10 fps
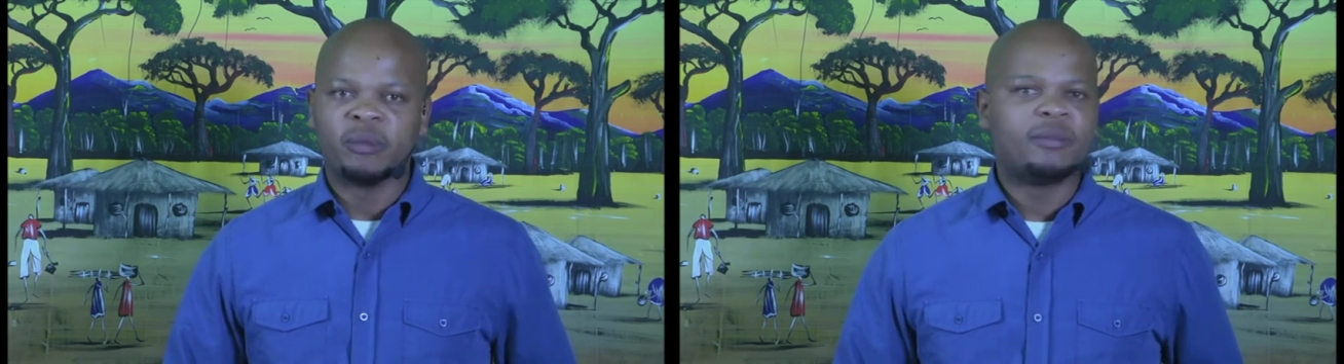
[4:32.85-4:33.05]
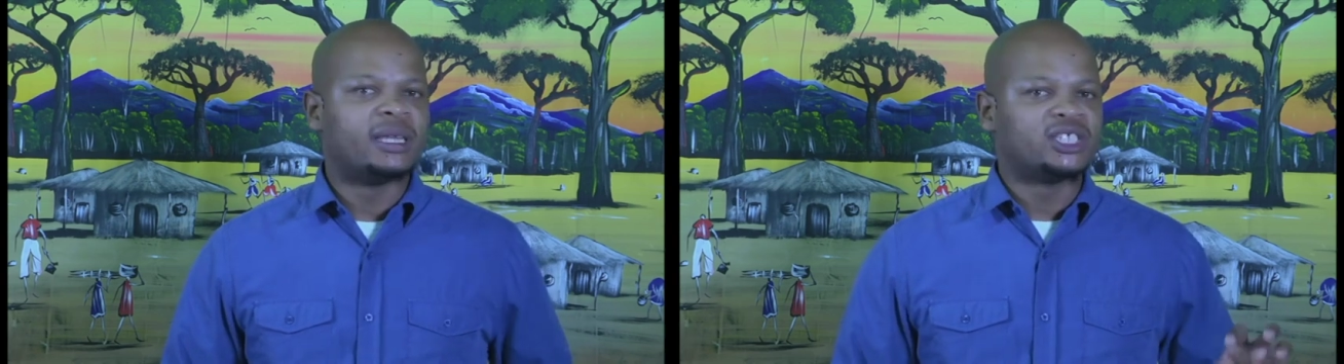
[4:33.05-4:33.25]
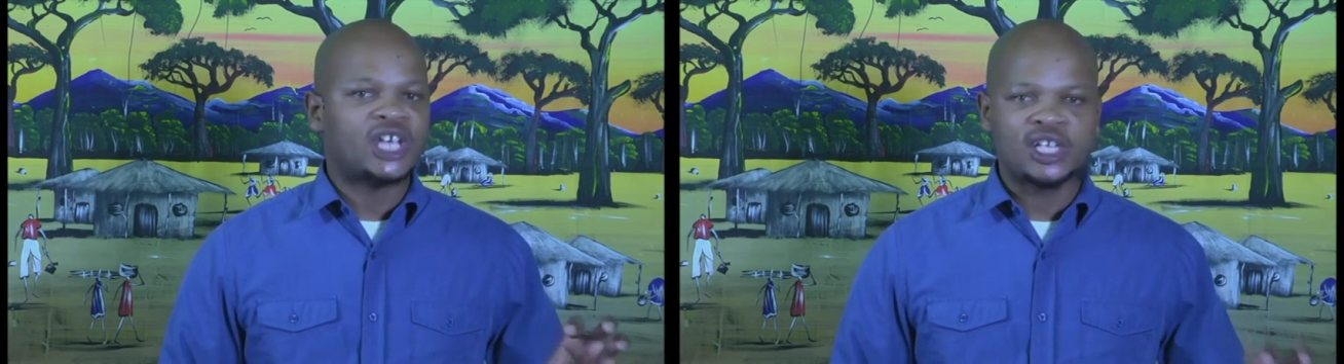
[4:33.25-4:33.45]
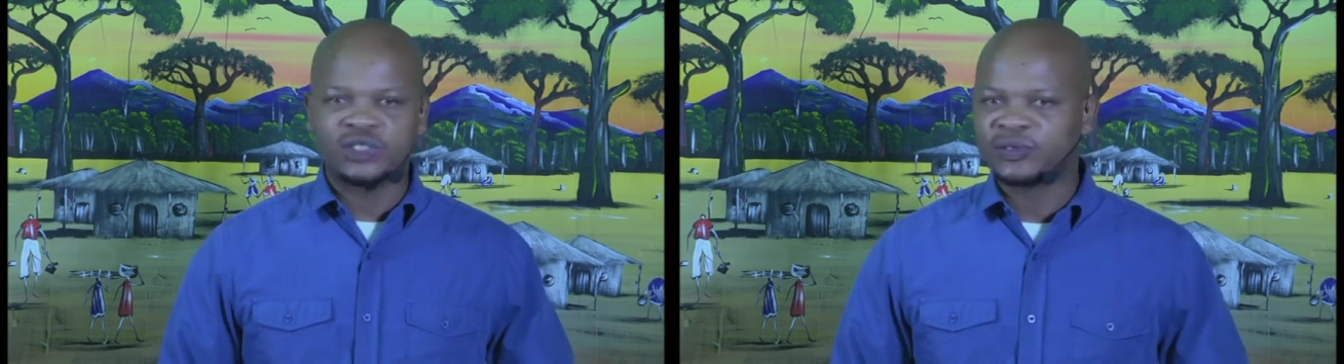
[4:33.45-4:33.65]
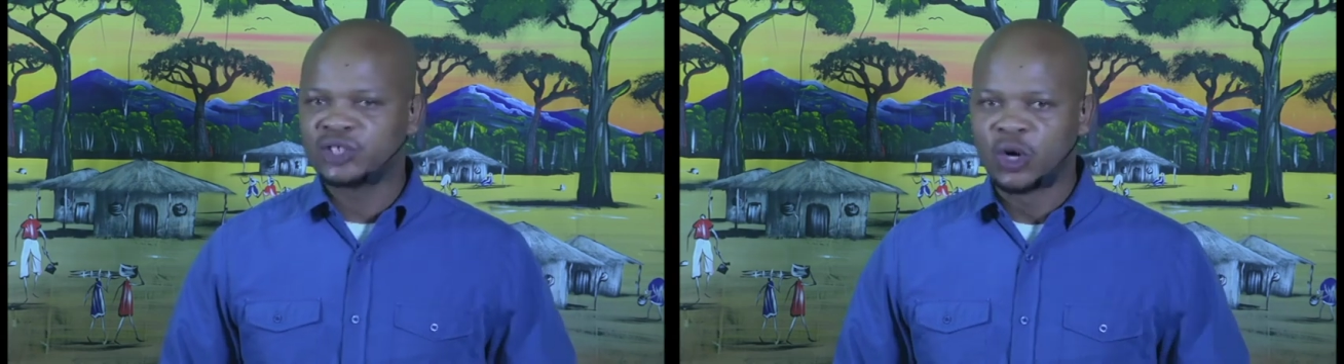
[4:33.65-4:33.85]
Maybe the change
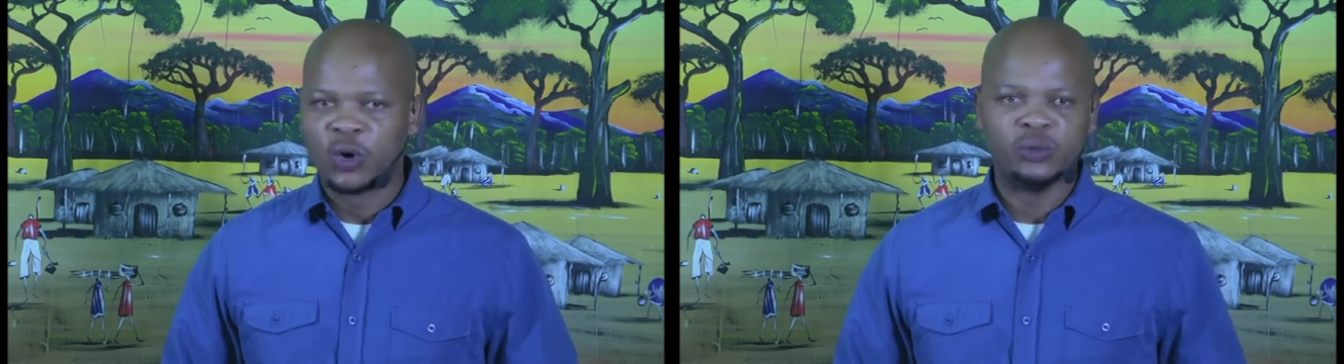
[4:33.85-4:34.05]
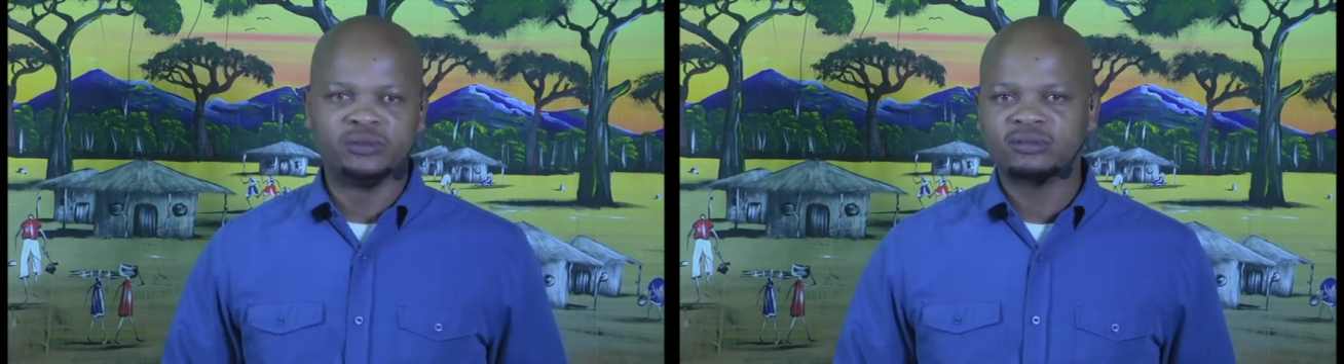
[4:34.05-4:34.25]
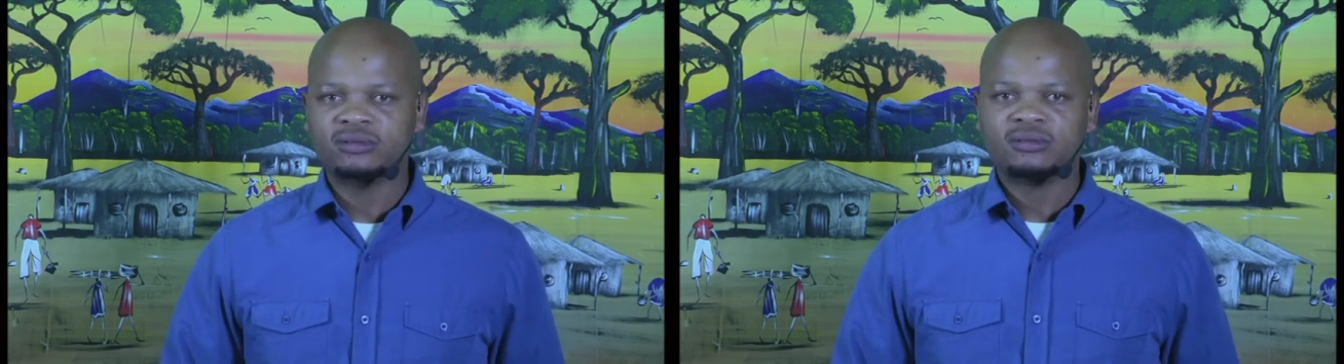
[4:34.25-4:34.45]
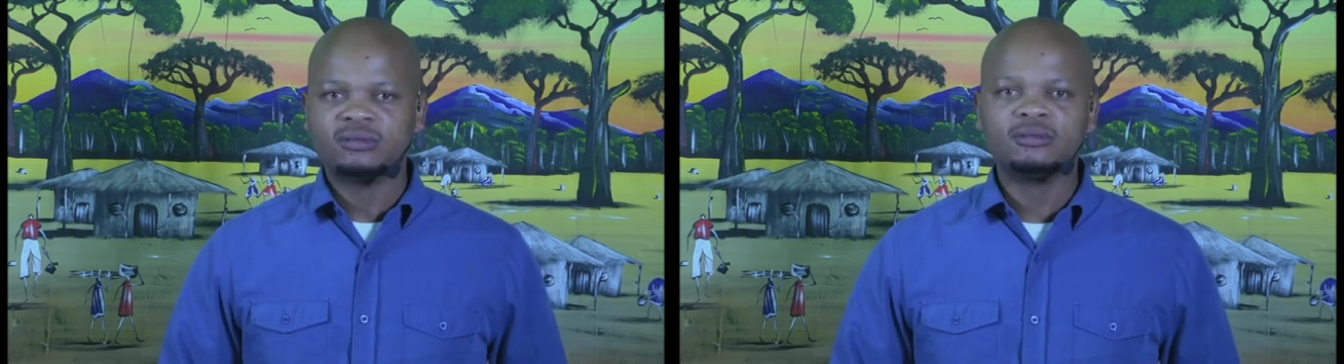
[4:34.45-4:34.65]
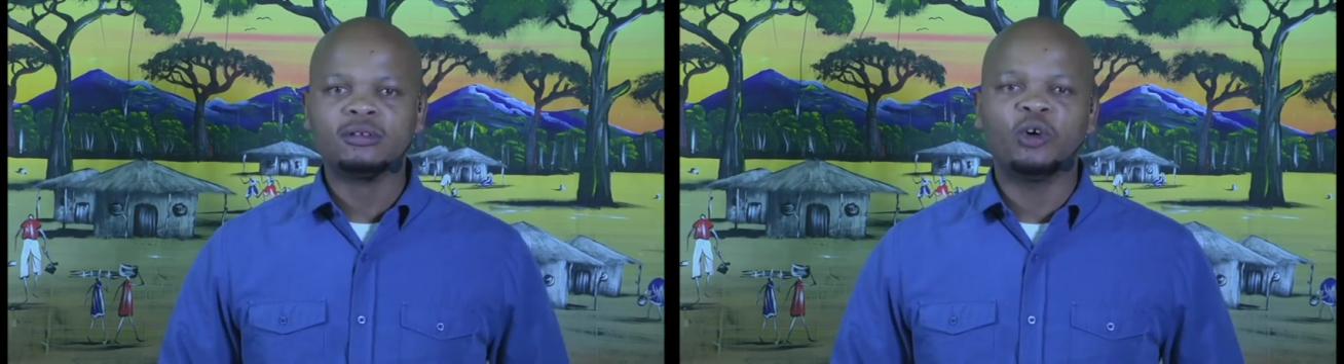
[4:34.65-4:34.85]
of tone
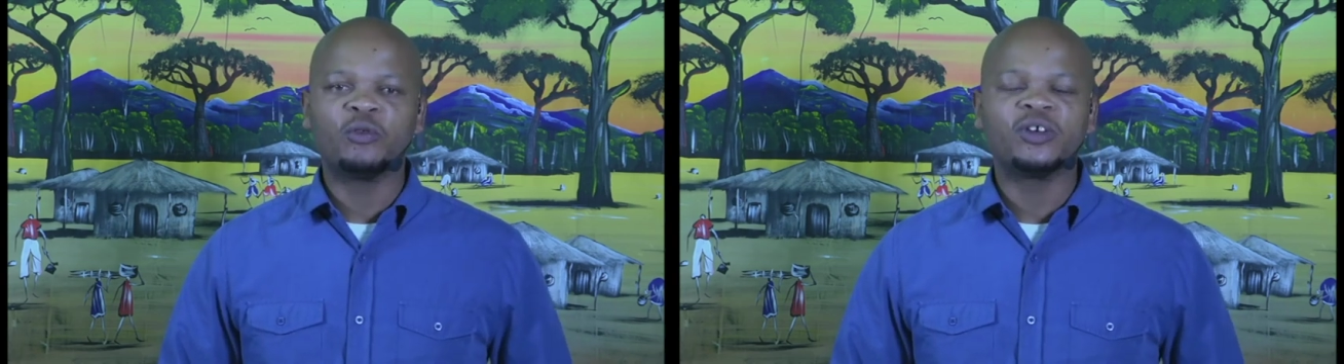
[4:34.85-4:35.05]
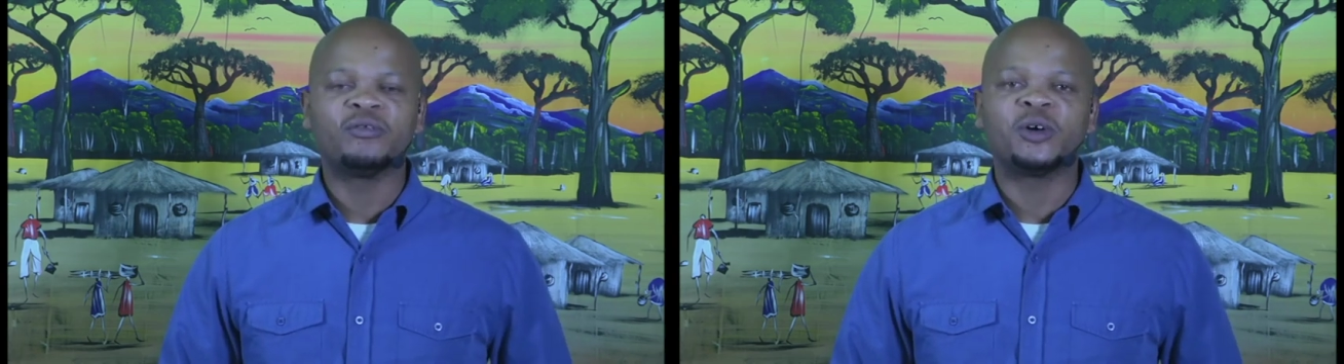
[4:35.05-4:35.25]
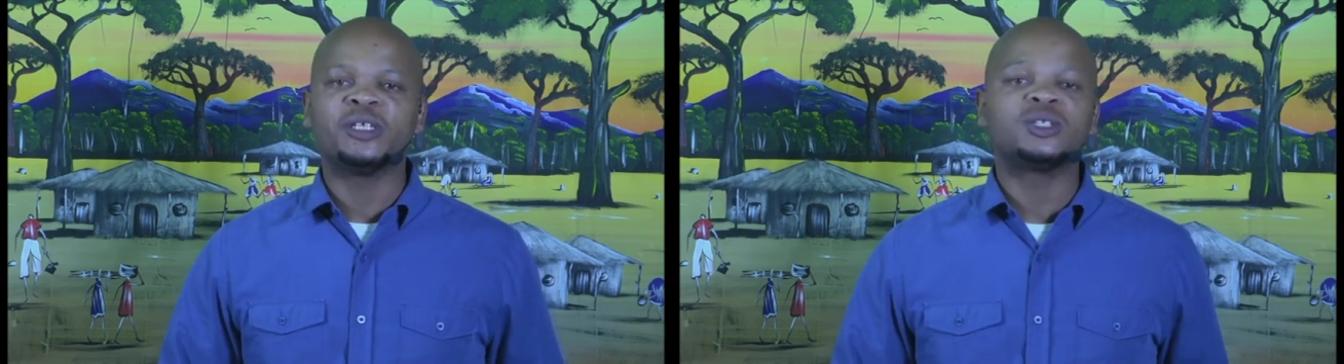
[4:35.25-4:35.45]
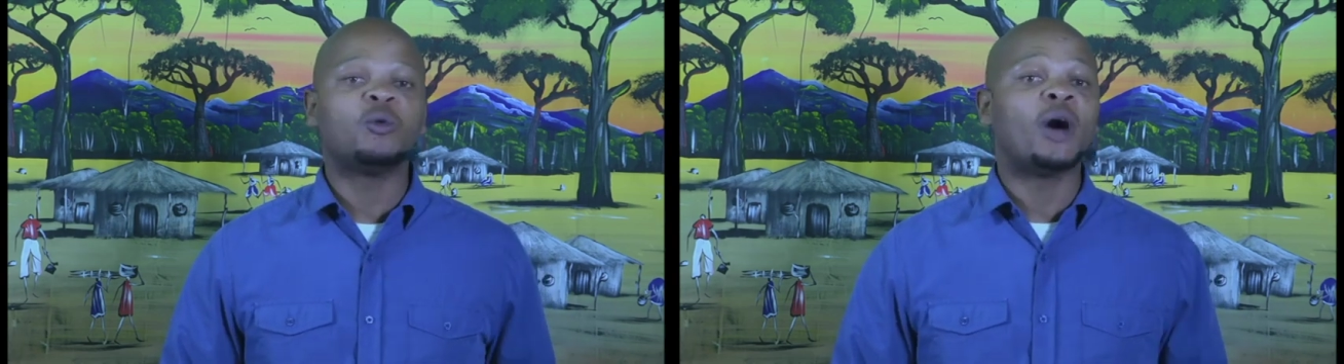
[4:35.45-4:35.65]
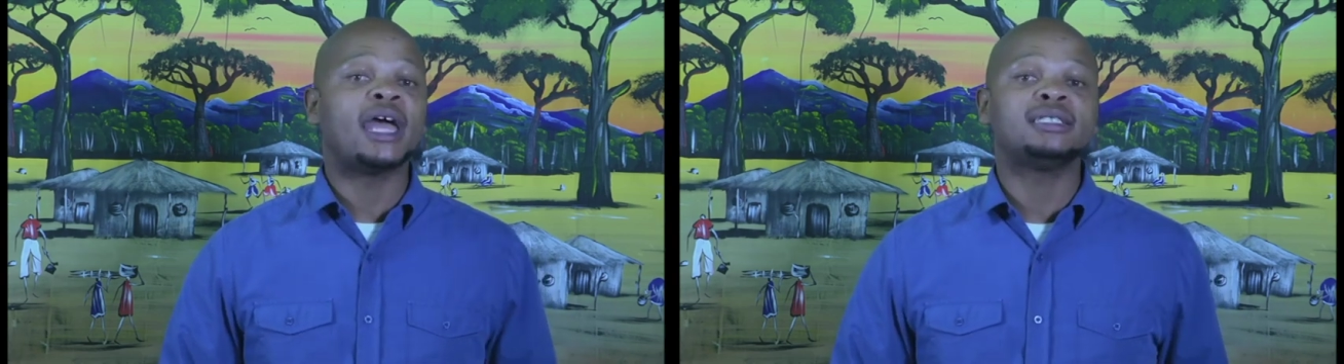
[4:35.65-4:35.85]
of your voice
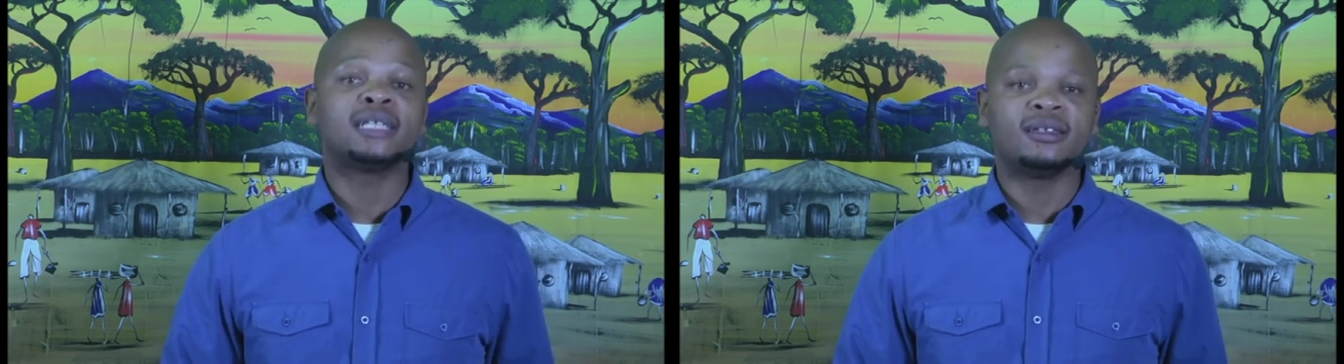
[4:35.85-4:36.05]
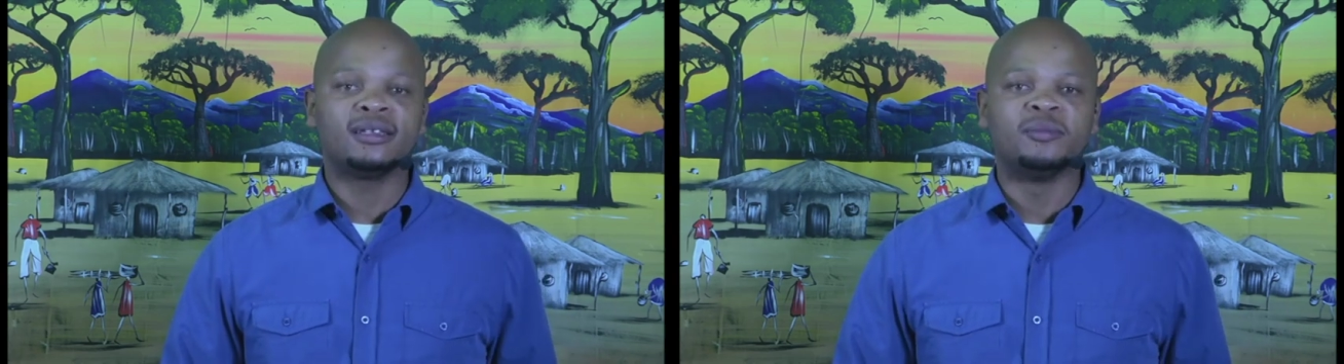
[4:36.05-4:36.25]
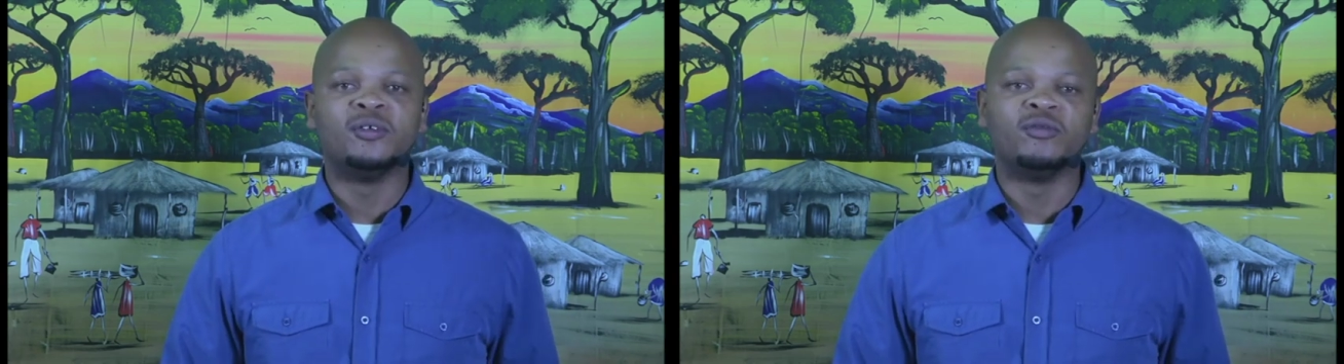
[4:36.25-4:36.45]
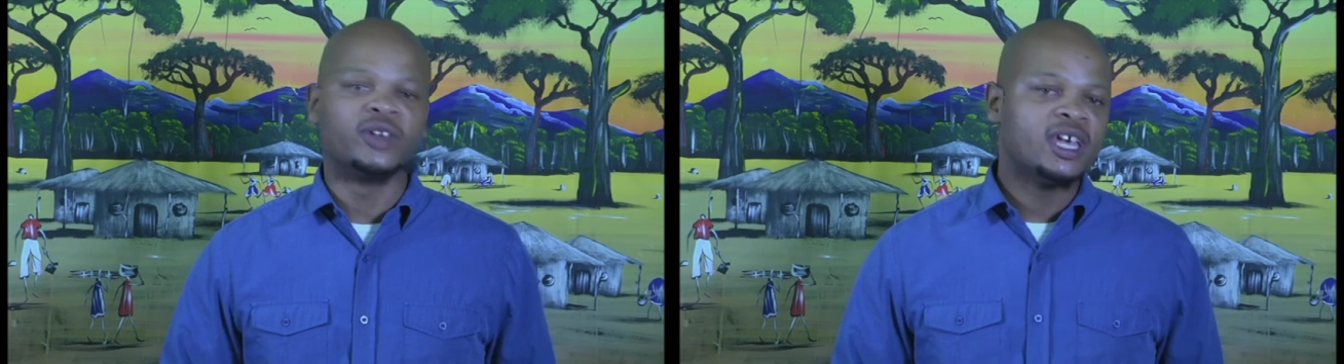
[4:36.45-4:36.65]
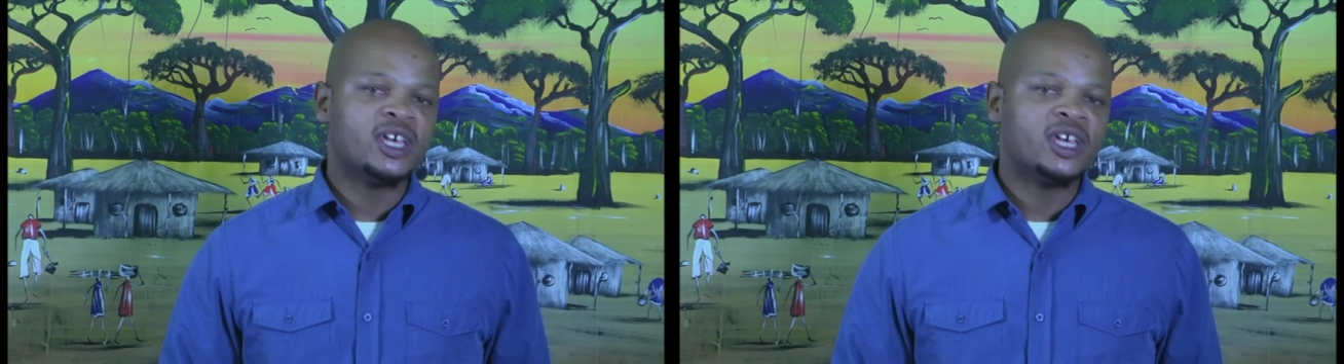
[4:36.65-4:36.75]
while telling the movie.